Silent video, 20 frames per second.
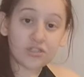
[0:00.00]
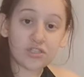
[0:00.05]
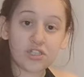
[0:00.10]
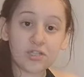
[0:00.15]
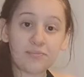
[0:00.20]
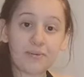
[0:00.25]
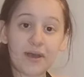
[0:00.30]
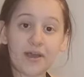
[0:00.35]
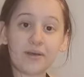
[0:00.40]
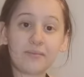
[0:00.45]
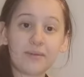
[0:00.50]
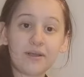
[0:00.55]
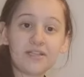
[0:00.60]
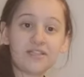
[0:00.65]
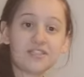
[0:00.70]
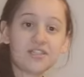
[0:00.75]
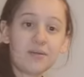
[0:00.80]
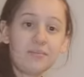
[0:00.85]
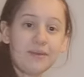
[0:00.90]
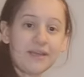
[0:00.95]
look too bad on my
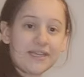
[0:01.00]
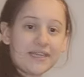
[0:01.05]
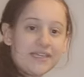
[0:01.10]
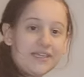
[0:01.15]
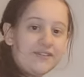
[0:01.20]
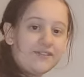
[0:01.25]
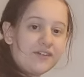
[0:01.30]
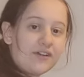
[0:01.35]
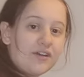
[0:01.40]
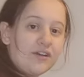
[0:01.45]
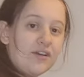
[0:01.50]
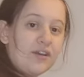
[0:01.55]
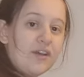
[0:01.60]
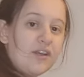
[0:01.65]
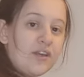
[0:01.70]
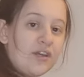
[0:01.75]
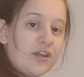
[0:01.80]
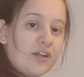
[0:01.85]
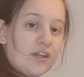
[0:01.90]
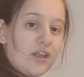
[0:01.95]
stomach either.
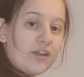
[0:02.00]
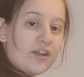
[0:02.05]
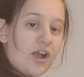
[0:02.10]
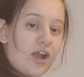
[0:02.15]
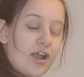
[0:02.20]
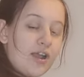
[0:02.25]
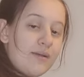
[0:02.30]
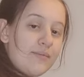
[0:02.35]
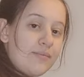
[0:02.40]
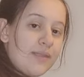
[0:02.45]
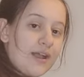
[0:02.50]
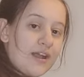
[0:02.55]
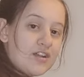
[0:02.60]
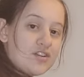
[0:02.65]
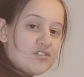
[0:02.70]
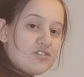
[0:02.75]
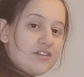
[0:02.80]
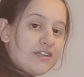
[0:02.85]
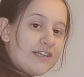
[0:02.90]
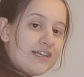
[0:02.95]
Like, I am
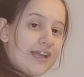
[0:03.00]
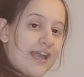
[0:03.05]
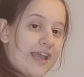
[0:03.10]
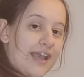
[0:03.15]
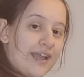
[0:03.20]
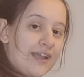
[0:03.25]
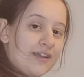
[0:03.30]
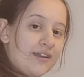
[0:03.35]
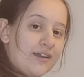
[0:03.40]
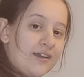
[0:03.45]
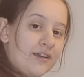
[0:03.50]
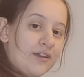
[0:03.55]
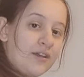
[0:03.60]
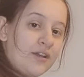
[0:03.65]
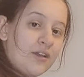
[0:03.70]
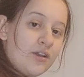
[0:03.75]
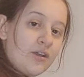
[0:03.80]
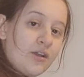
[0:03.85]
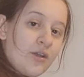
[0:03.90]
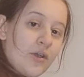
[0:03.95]
naturally a
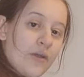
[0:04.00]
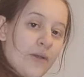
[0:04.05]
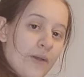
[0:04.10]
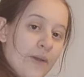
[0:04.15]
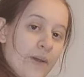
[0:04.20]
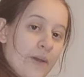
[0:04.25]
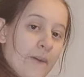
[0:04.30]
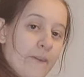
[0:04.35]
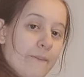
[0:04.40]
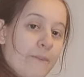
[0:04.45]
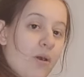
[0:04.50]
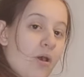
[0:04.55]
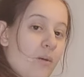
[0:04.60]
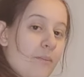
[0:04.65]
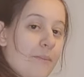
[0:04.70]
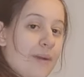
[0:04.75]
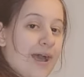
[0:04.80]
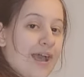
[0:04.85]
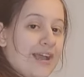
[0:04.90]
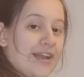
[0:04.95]

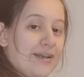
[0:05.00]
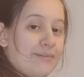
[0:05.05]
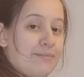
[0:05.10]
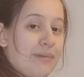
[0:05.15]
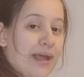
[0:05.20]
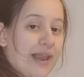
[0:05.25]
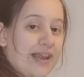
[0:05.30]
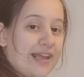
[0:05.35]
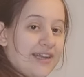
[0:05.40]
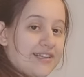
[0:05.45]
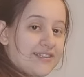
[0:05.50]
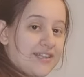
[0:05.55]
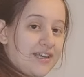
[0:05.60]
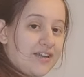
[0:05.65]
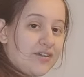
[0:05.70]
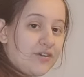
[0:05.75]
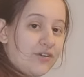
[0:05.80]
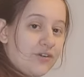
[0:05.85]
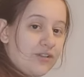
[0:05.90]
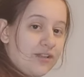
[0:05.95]
pot belly, as they
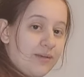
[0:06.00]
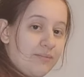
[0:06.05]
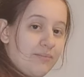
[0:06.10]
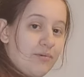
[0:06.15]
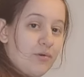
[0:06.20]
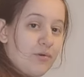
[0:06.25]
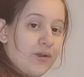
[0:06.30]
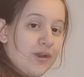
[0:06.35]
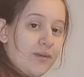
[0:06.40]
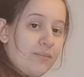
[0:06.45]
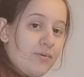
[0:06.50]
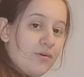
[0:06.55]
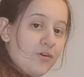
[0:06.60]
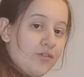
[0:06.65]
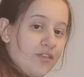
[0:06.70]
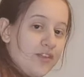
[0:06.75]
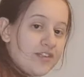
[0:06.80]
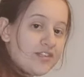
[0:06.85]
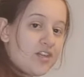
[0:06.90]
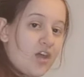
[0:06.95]
call it, but when I pull
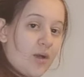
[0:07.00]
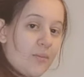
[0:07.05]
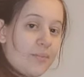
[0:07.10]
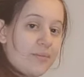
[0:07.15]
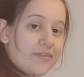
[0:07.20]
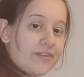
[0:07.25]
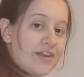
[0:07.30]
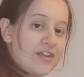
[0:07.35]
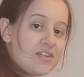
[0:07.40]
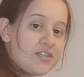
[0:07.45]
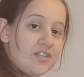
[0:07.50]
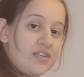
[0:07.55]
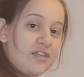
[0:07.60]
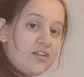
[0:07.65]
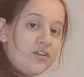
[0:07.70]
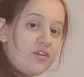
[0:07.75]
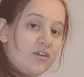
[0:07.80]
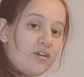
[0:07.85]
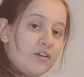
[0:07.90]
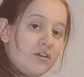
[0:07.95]
these up, it's
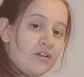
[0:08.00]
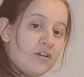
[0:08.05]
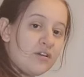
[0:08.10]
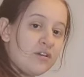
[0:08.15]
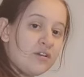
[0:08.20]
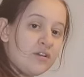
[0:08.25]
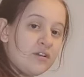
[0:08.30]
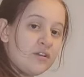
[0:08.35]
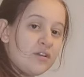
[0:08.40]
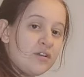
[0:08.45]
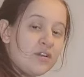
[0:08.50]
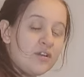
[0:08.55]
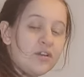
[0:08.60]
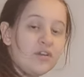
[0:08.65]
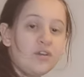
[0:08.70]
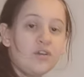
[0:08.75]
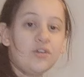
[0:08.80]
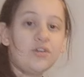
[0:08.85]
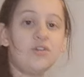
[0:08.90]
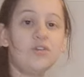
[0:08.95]
actually
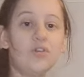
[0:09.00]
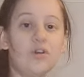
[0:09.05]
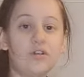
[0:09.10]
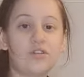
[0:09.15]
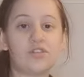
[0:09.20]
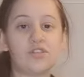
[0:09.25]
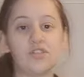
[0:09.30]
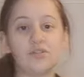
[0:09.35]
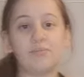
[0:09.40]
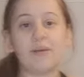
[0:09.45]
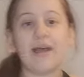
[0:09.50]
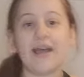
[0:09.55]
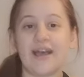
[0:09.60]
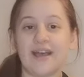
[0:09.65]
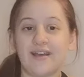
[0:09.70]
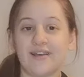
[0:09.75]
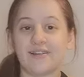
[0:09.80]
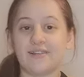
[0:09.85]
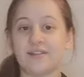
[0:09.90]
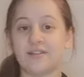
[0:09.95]
not too
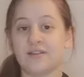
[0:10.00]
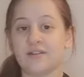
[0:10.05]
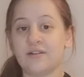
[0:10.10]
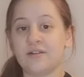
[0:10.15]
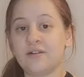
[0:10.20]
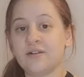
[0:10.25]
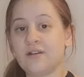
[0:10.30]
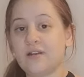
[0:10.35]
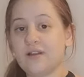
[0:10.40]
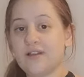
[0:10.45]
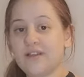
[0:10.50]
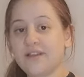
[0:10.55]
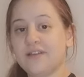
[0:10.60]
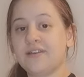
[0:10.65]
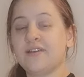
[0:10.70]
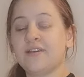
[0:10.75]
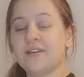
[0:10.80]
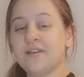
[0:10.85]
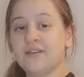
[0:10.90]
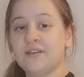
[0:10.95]
bad. Like,
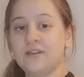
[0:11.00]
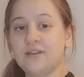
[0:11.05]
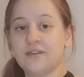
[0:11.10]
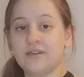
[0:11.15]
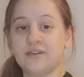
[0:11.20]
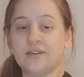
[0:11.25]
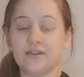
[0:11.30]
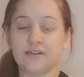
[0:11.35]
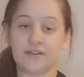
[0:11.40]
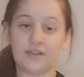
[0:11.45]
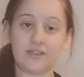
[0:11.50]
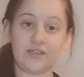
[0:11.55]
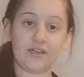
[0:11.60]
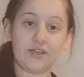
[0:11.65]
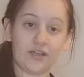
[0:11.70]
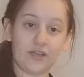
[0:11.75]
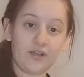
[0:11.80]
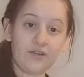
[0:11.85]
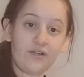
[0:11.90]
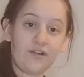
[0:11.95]
you know,
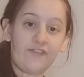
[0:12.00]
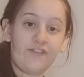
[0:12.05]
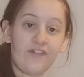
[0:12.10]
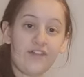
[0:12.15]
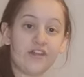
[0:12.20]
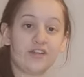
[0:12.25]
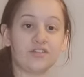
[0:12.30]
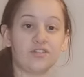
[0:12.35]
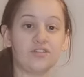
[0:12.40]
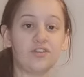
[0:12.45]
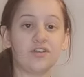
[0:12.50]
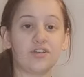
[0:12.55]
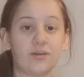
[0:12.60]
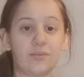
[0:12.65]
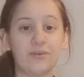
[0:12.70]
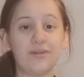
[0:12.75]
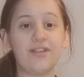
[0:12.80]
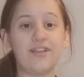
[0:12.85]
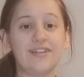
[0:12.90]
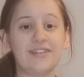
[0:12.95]
I feel like it's good.
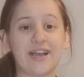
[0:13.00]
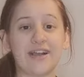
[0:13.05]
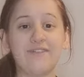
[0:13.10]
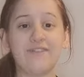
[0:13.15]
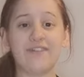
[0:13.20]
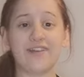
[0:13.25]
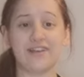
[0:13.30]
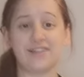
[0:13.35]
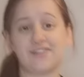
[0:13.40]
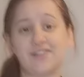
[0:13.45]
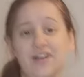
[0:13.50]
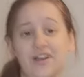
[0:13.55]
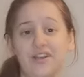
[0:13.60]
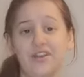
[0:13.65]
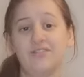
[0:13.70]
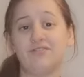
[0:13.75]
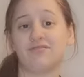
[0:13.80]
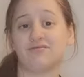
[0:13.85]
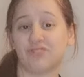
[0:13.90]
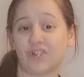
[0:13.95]
And with this outfit, it's kind
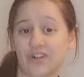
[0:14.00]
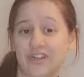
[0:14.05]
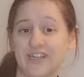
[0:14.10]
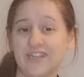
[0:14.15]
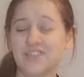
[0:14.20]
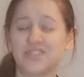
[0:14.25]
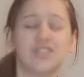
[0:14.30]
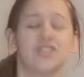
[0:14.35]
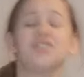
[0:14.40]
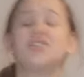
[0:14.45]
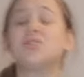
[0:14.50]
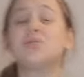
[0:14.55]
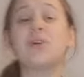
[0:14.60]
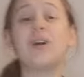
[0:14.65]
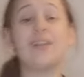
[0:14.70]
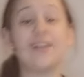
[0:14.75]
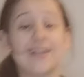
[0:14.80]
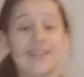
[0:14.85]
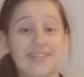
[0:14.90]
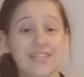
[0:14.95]
of rocking. Should I just go
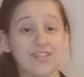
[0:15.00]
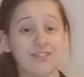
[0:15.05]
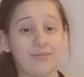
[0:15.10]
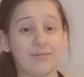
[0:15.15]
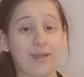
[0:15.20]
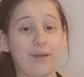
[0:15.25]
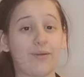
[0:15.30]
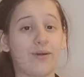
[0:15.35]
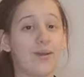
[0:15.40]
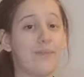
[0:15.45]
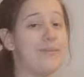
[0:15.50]
out like this on that one